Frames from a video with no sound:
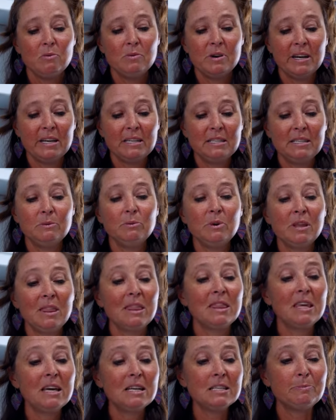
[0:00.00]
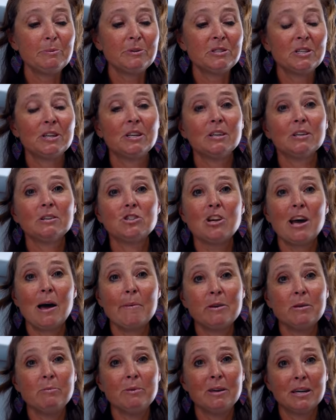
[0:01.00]
what I did with this particular
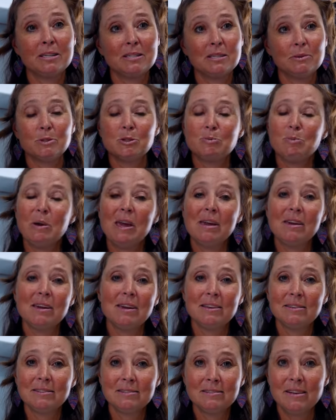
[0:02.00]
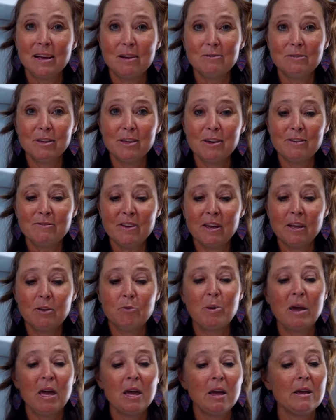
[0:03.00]
jobby, because it was pink, not really a fan
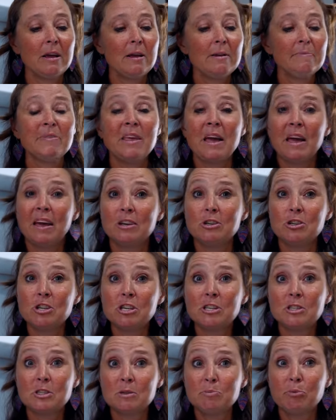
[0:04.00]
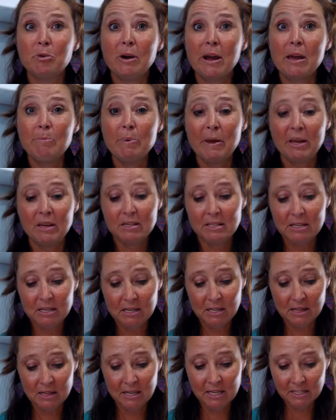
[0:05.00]
of pink, I actually spray
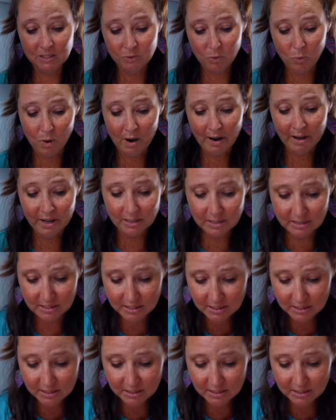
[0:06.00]
painted this white.